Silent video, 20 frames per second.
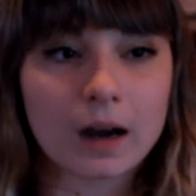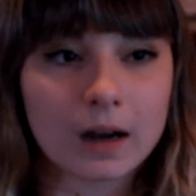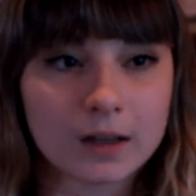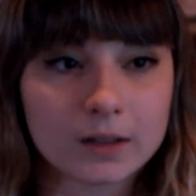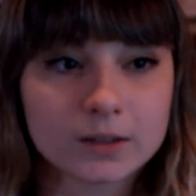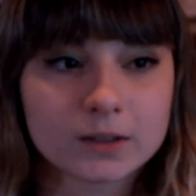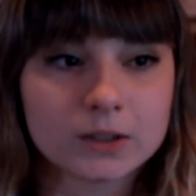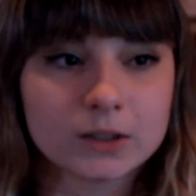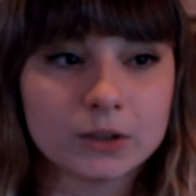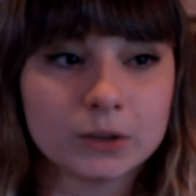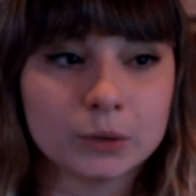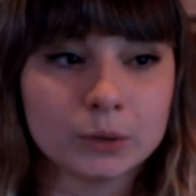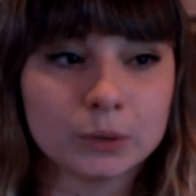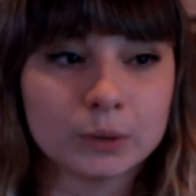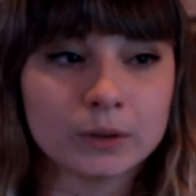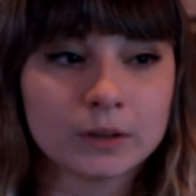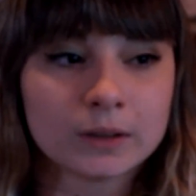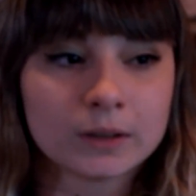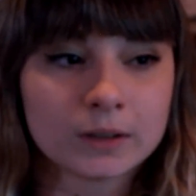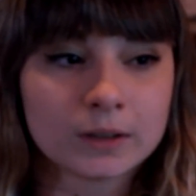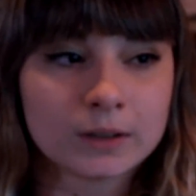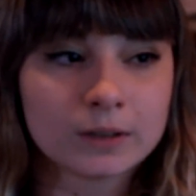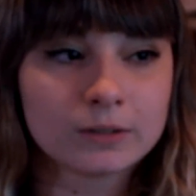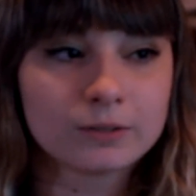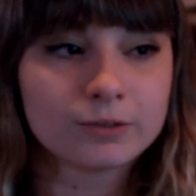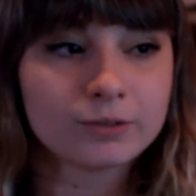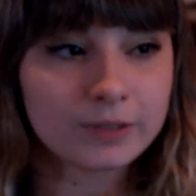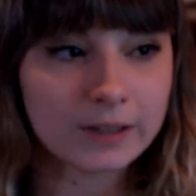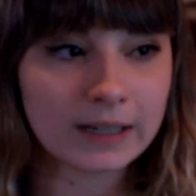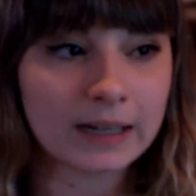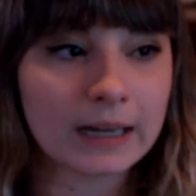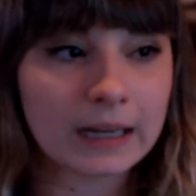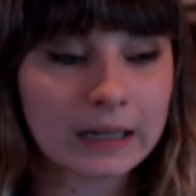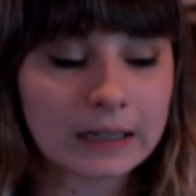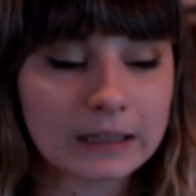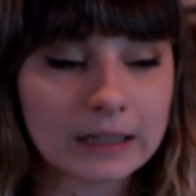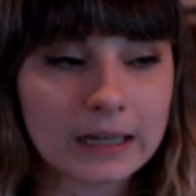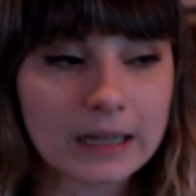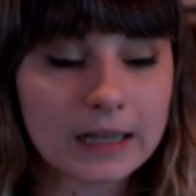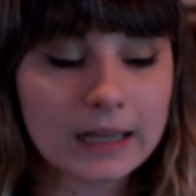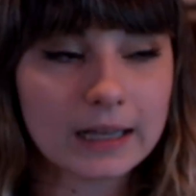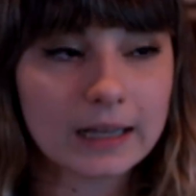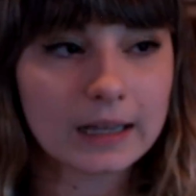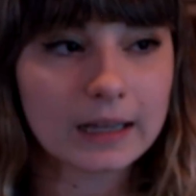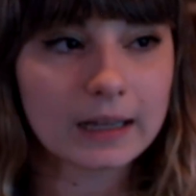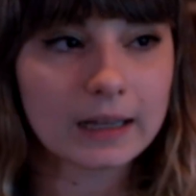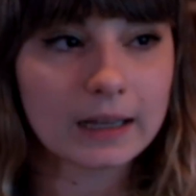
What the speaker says: hard to fit in,